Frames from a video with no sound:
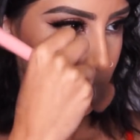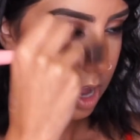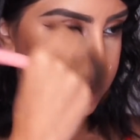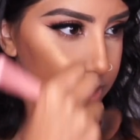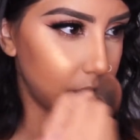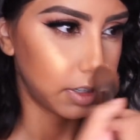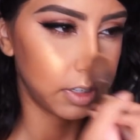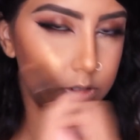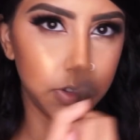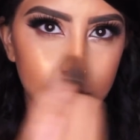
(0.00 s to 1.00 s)
I just like
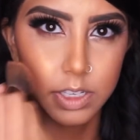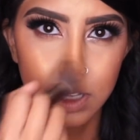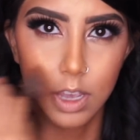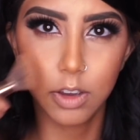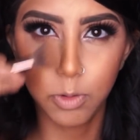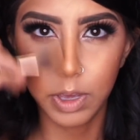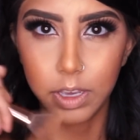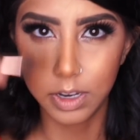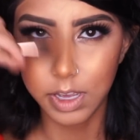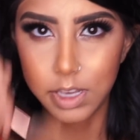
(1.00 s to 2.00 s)
to do this like
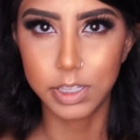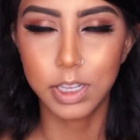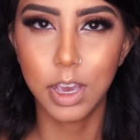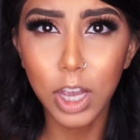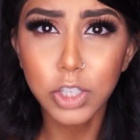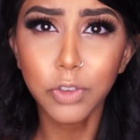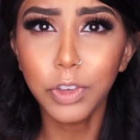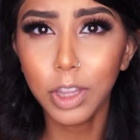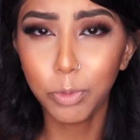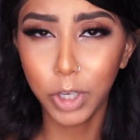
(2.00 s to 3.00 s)
quick and easy. I also
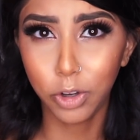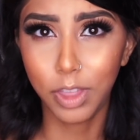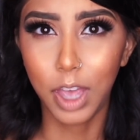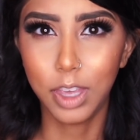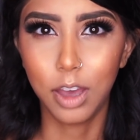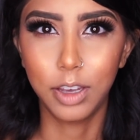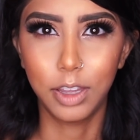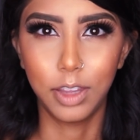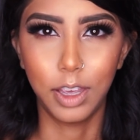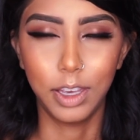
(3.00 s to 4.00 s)
feel like when you're that young
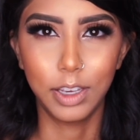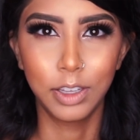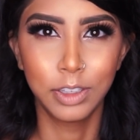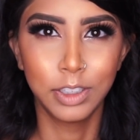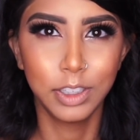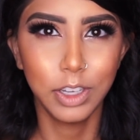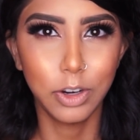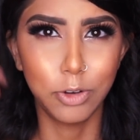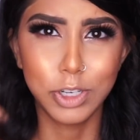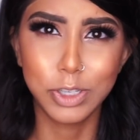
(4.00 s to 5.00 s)
and like, you
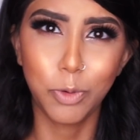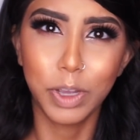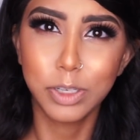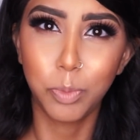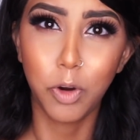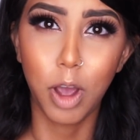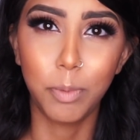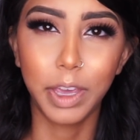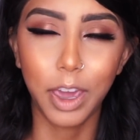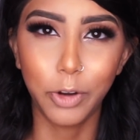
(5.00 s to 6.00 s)
know, just going to
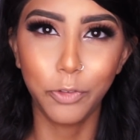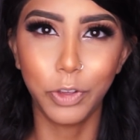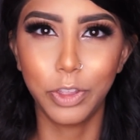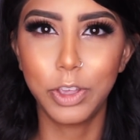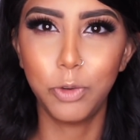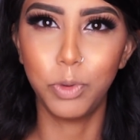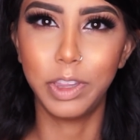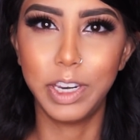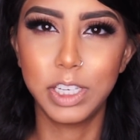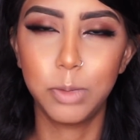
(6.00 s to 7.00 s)
prom, like I don't feel like you
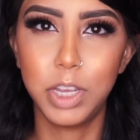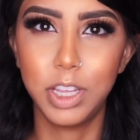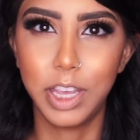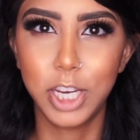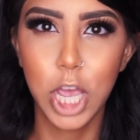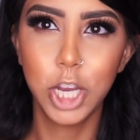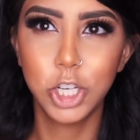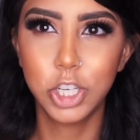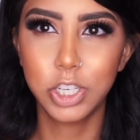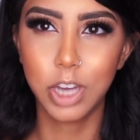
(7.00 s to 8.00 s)
really need to be like
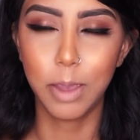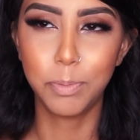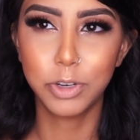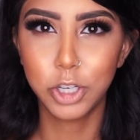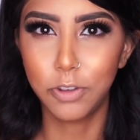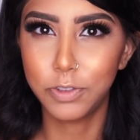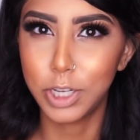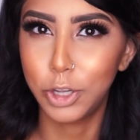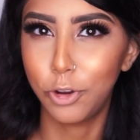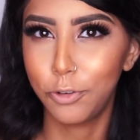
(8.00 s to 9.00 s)
shape
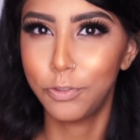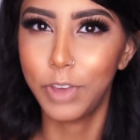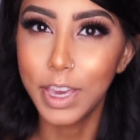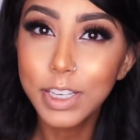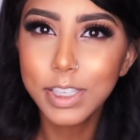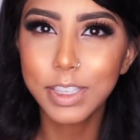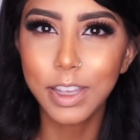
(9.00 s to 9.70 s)
shifting your face.